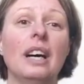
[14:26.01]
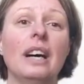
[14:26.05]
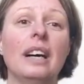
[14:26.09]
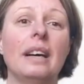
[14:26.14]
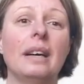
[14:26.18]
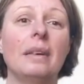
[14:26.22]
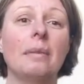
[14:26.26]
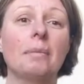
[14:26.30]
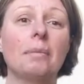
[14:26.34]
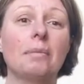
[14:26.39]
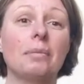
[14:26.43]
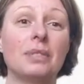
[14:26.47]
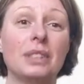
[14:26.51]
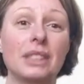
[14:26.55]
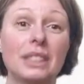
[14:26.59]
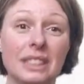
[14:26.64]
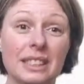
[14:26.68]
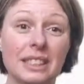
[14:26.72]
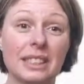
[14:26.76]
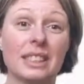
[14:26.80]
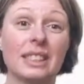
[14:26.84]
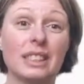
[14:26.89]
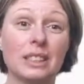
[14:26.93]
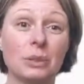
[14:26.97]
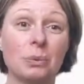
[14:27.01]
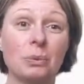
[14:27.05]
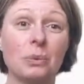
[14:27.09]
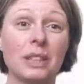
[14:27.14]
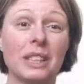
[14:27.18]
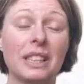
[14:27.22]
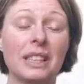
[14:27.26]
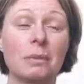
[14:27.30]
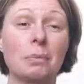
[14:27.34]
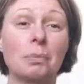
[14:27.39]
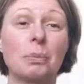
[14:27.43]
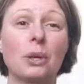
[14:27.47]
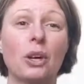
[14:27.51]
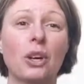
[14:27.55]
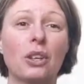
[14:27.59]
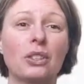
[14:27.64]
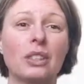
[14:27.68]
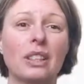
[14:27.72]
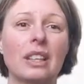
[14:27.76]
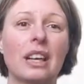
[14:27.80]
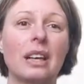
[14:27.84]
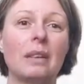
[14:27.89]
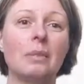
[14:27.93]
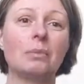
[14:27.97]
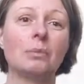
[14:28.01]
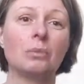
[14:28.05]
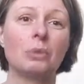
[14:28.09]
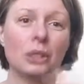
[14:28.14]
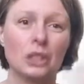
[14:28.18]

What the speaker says: 6-week program,